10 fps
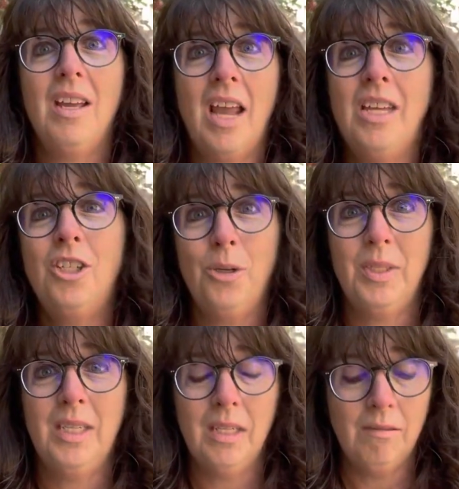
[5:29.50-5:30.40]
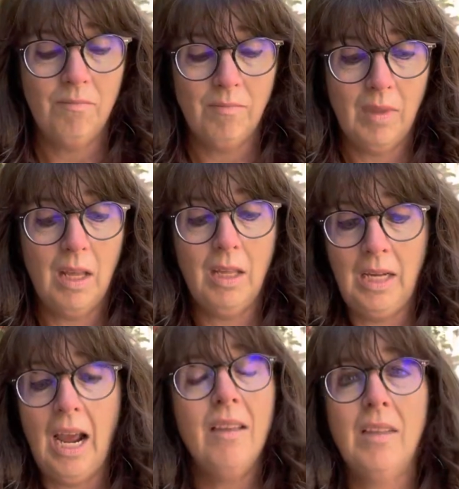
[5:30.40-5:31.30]
and toasted.
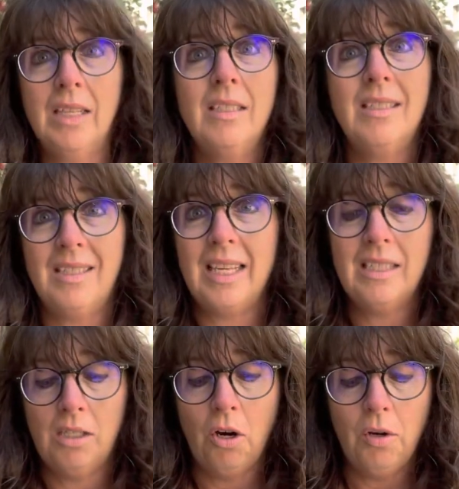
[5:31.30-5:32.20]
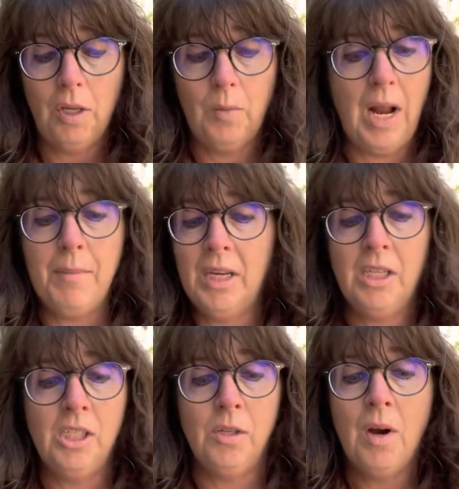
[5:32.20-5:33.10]
Yeah, that's totally what I'm going
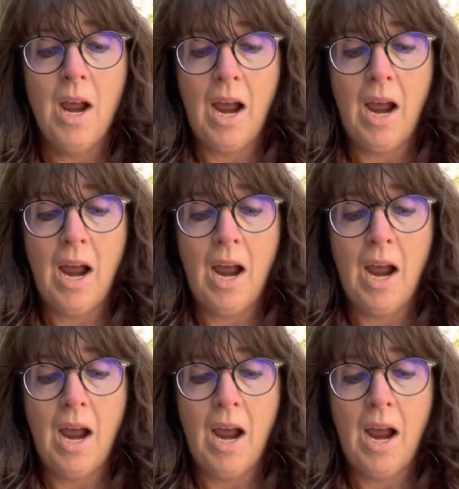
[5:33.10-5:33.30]
to do.